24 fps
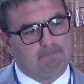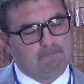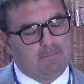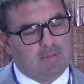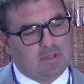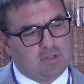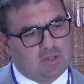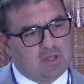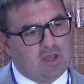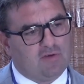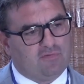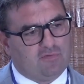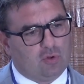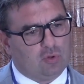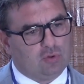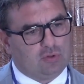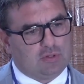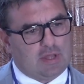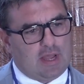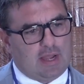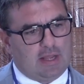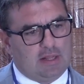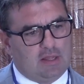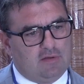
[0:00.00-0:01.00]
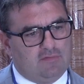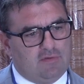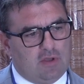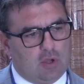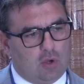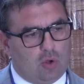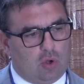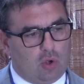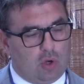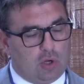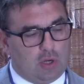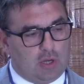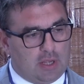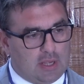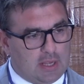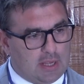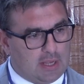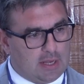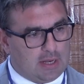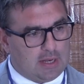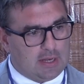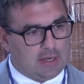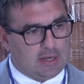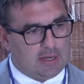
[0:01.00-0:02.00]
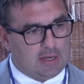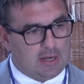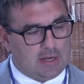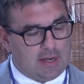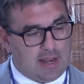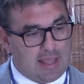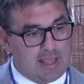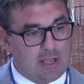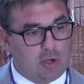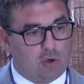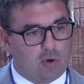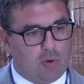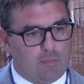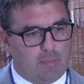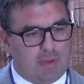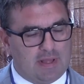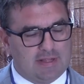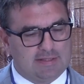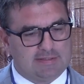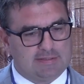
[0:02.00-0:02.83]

thank goodness, because of the turnover of past years,